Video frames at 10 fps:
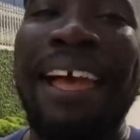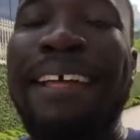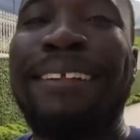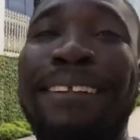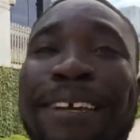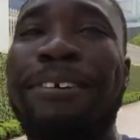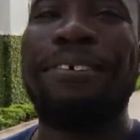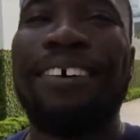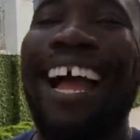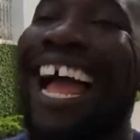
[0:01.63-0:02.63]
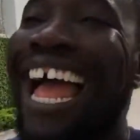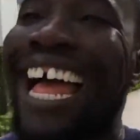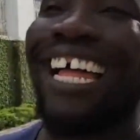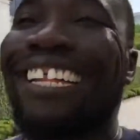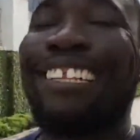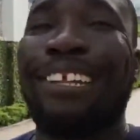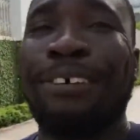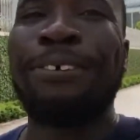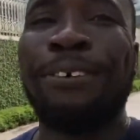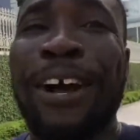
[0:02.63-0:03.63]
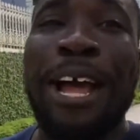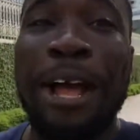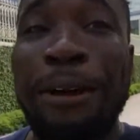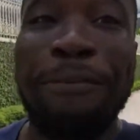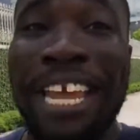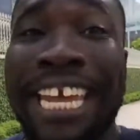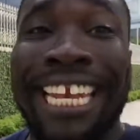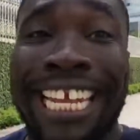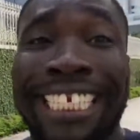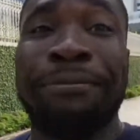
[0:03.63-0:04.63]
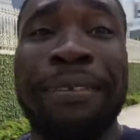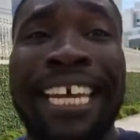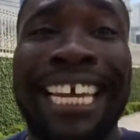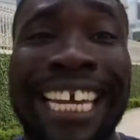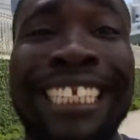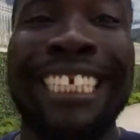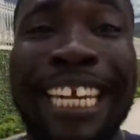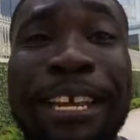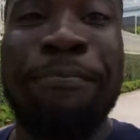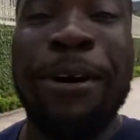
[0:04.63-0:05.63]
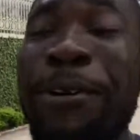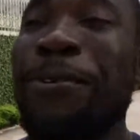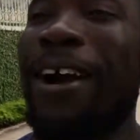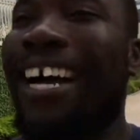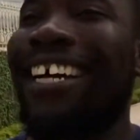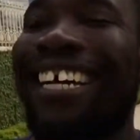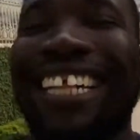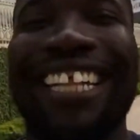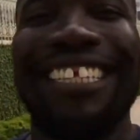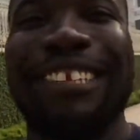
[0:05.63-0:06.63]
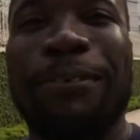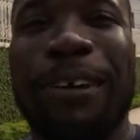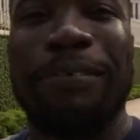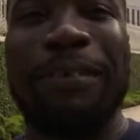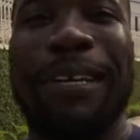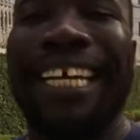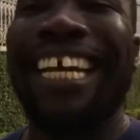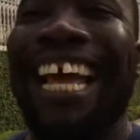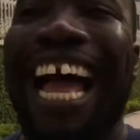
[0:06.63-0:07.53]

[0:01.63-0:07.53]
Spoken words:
Hello, hello, it is me, it's Nemo. That's a new one for me.